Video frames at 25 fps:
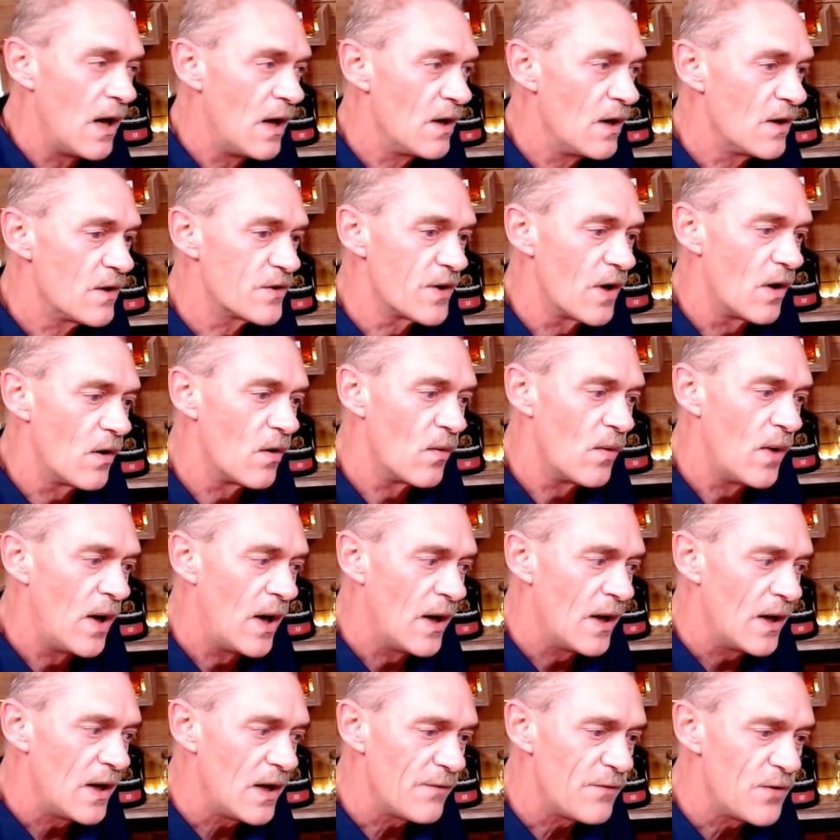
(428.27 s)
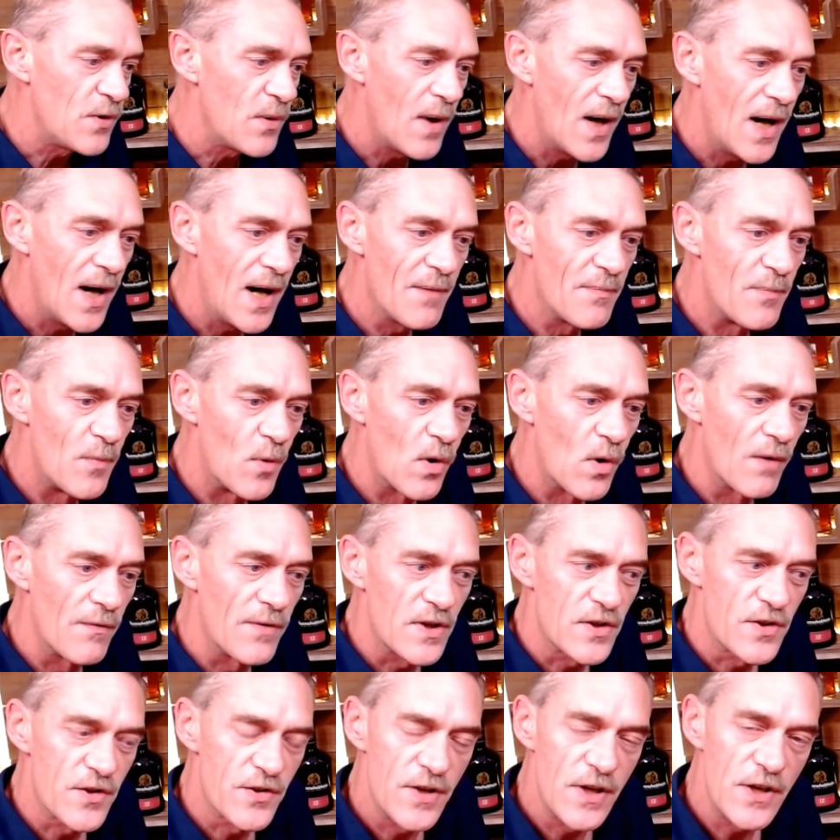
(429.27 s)
So if you have more of a
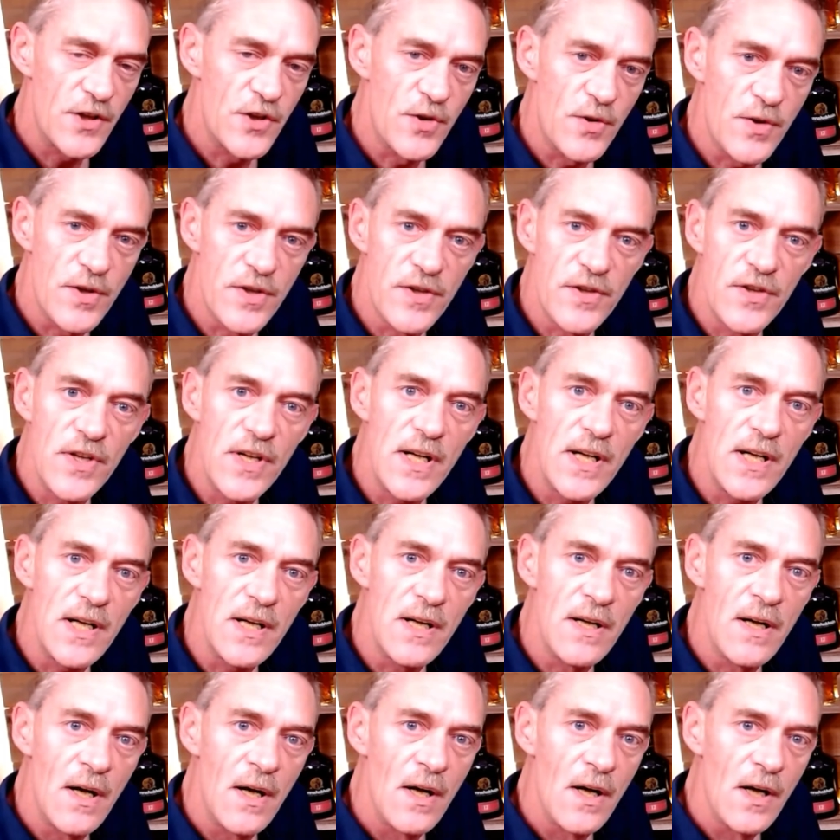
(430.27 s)
citrusy